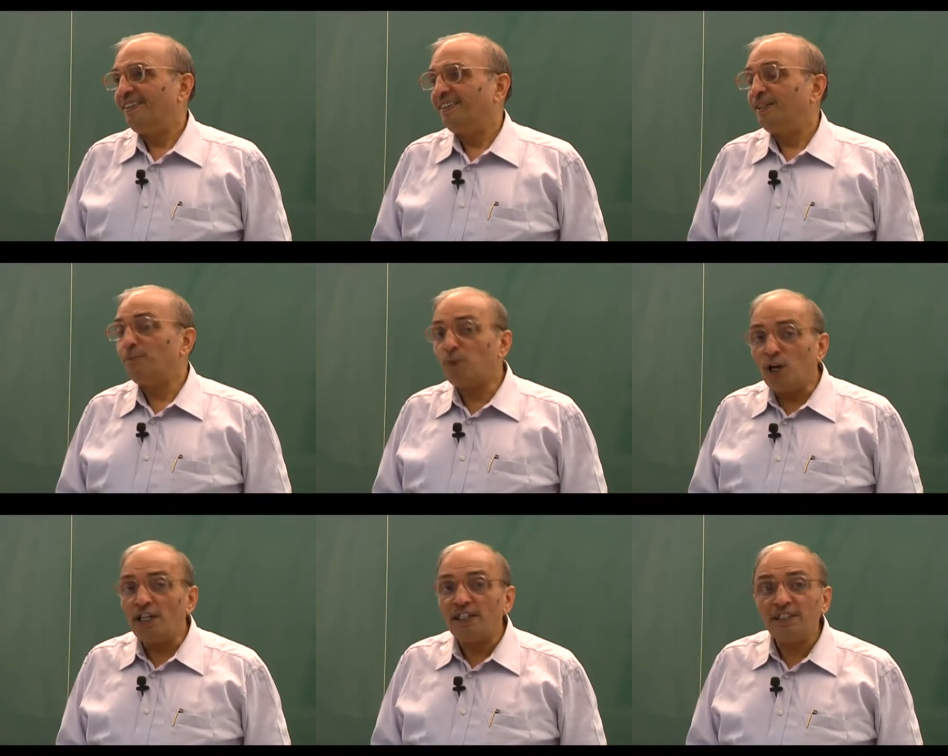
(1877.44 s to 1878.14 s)
The
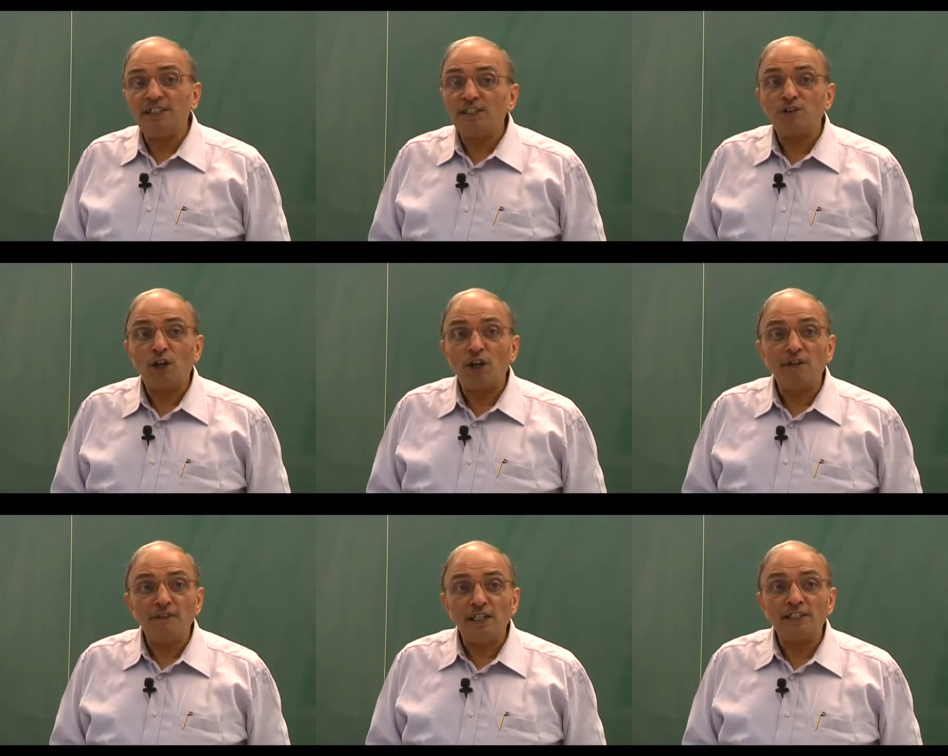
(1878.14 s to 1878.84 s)
point is, it's
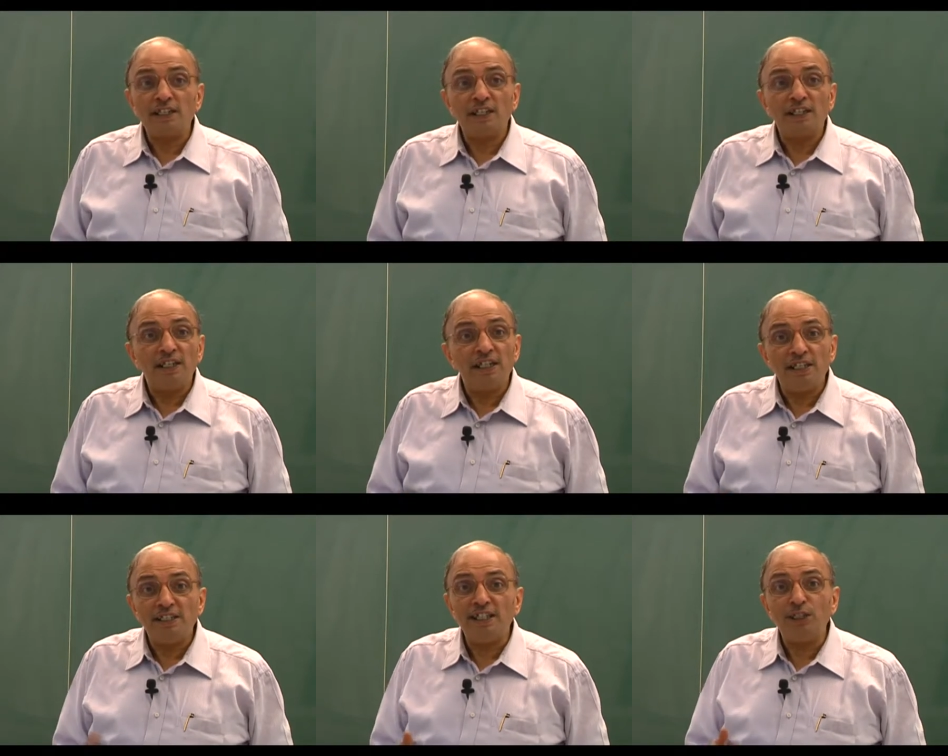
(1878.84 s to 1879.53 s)
always
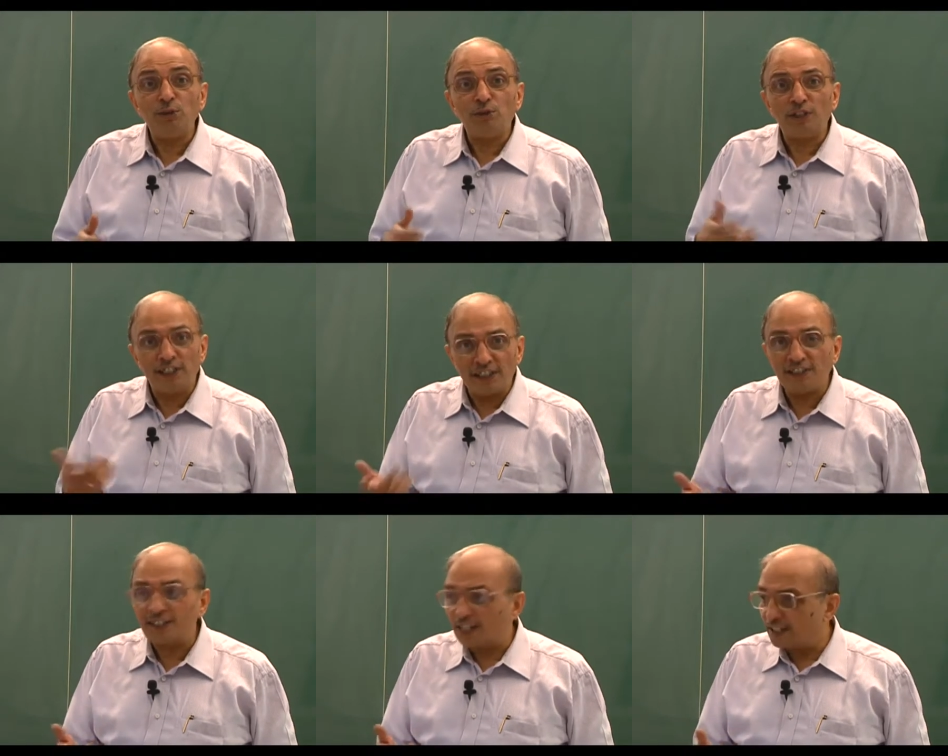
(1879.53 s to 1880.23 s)
easy to
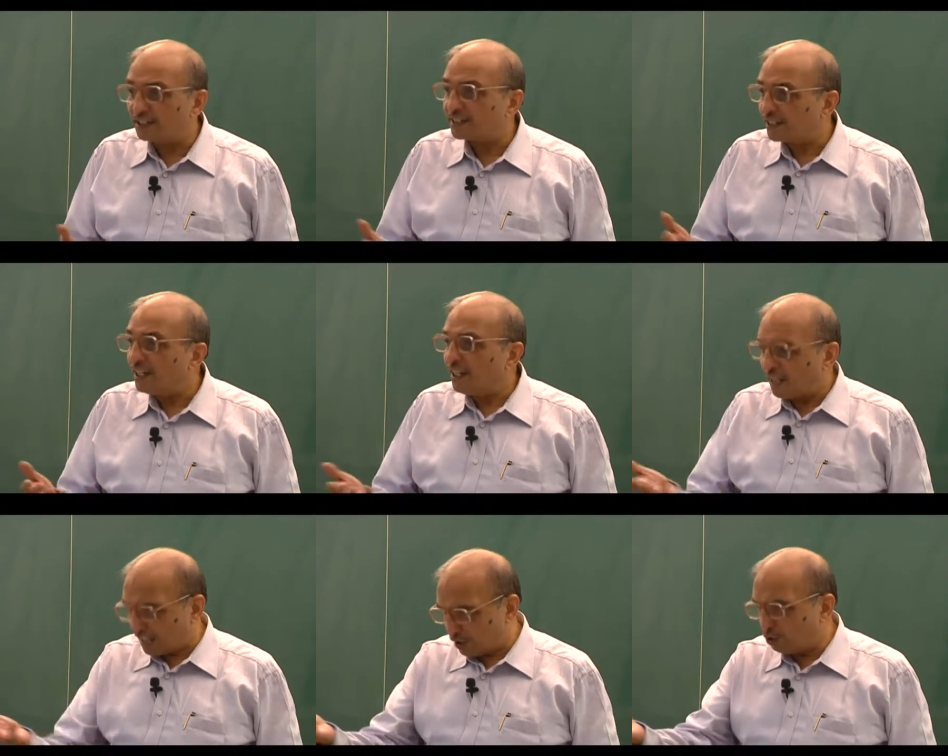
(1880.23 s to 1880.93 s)
criticize.
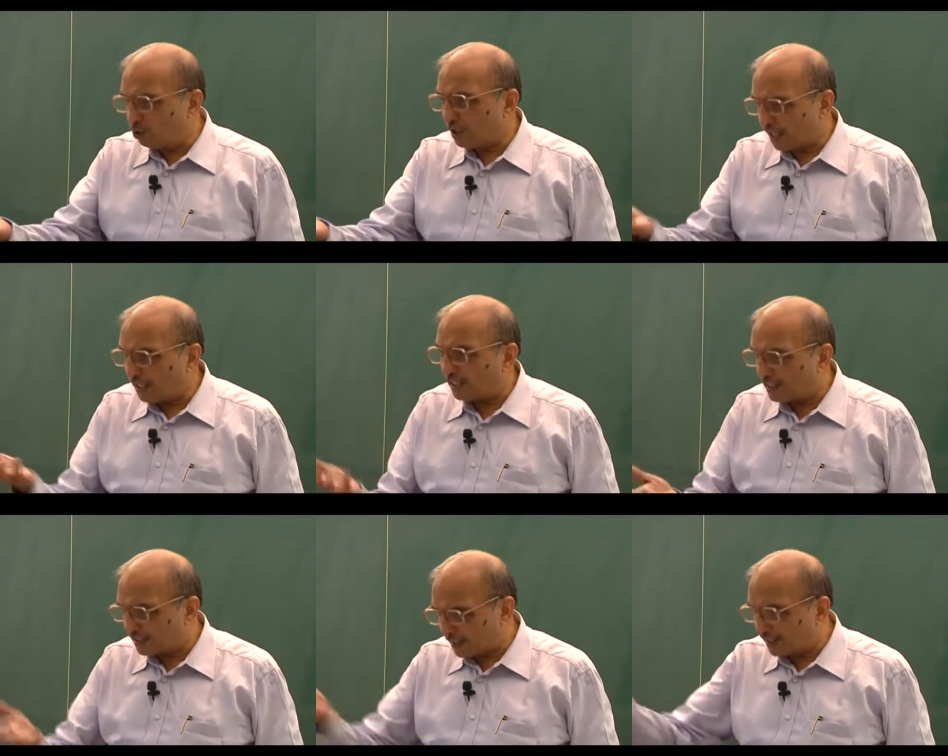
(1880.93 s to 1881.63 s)
As you
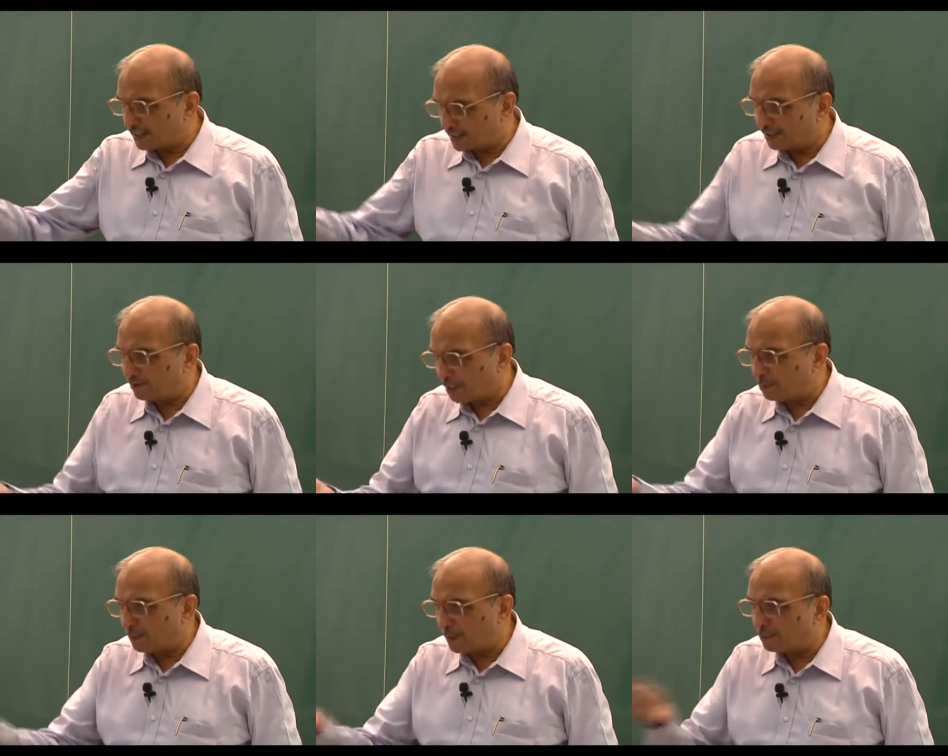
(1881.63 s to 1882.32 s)
correctly said,
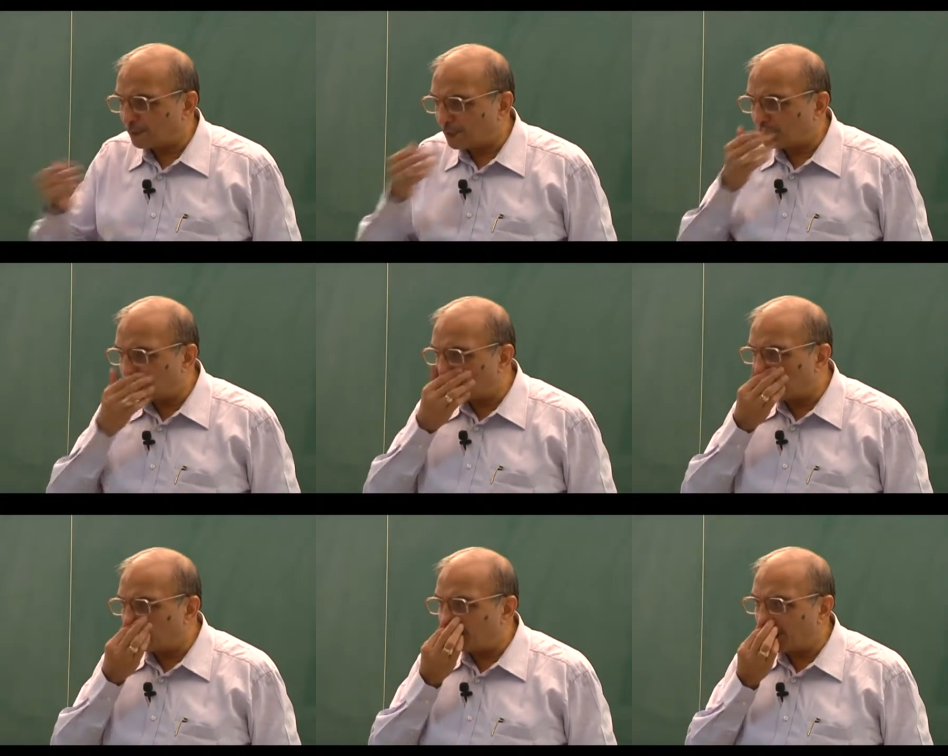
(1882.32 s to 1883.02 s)
several people do
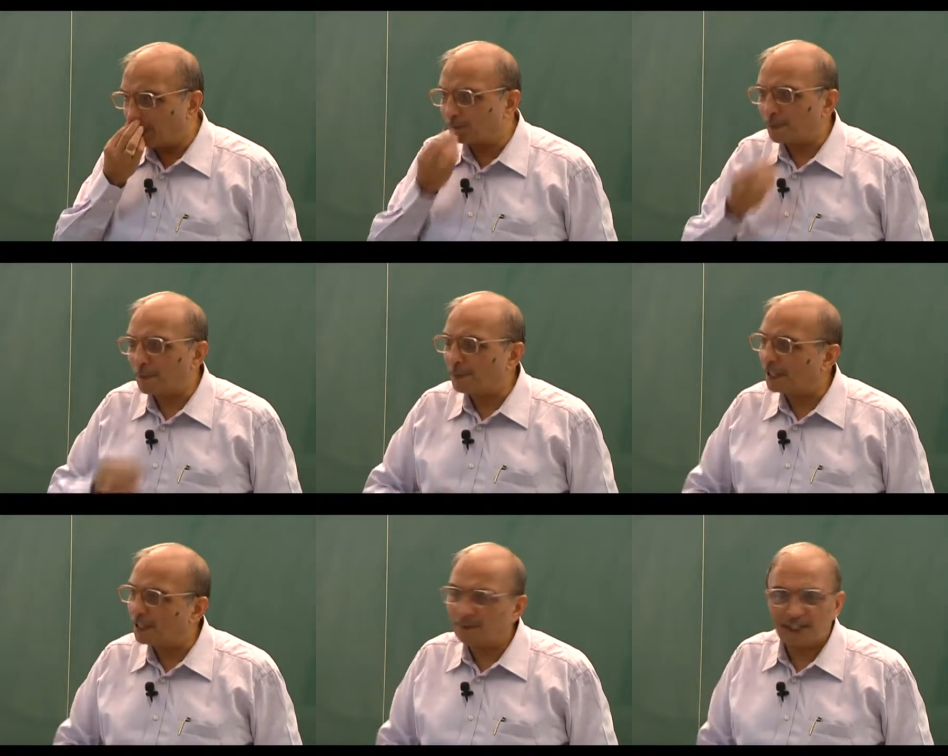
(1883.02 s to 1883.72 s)
not behave
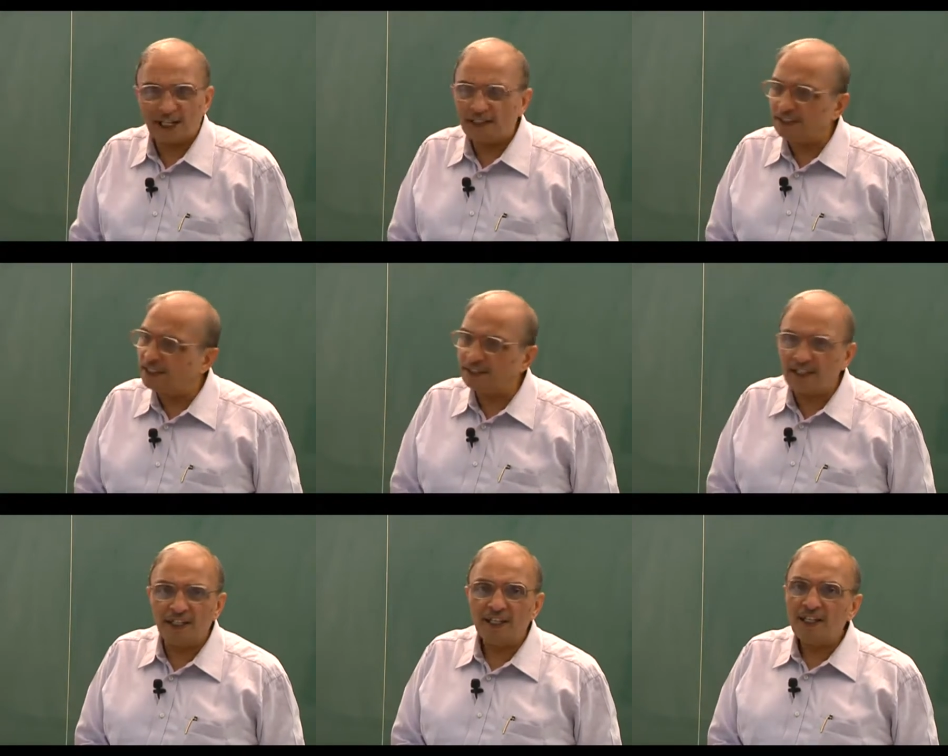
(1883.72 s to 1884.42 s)
properly, but I think
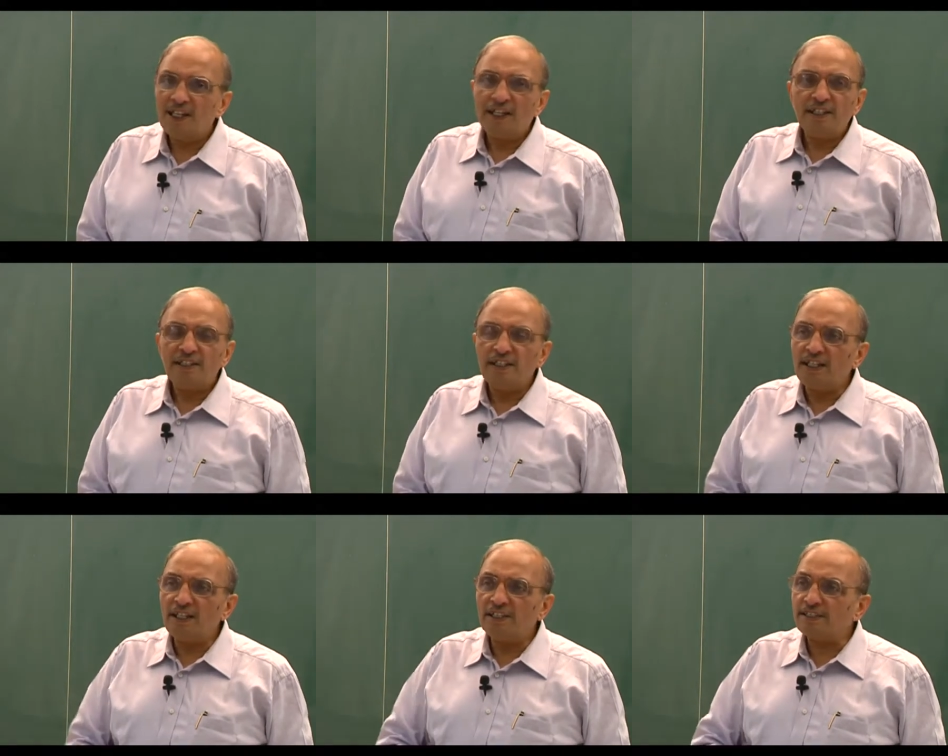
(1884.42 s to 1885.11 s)
the,
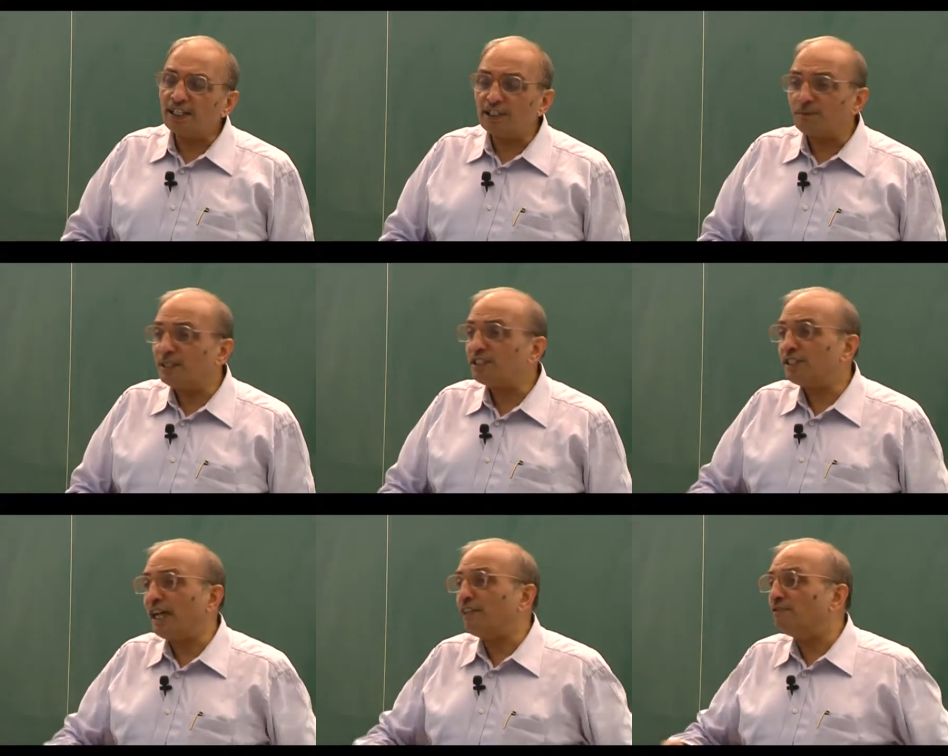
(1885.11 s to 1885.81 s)
the instance must
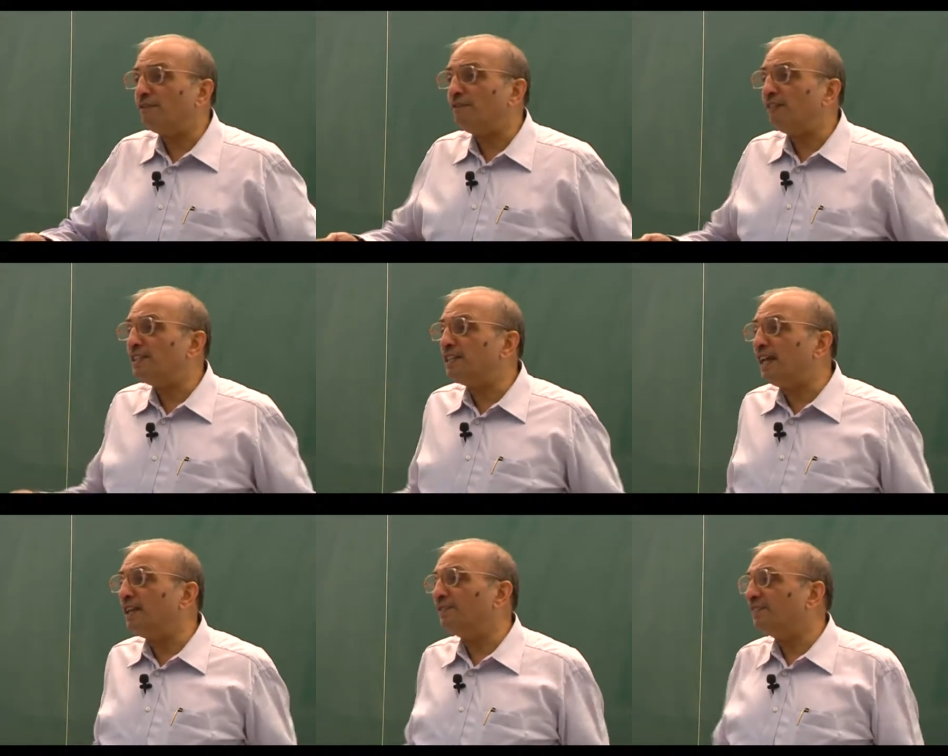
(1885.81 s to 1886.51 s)
start from
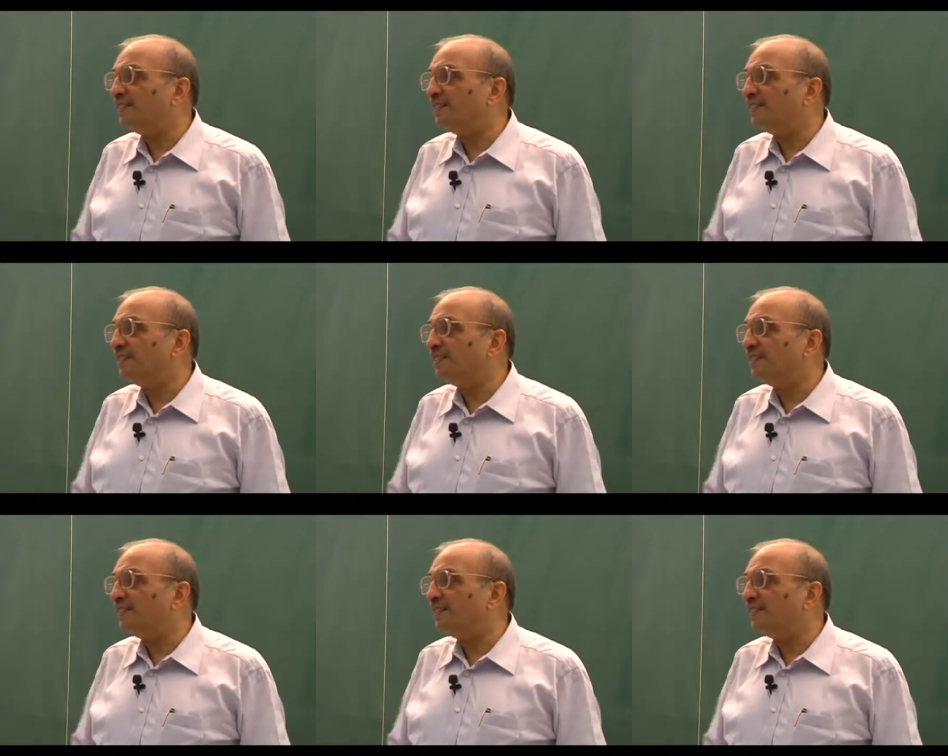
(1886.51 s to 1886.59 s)
oneself.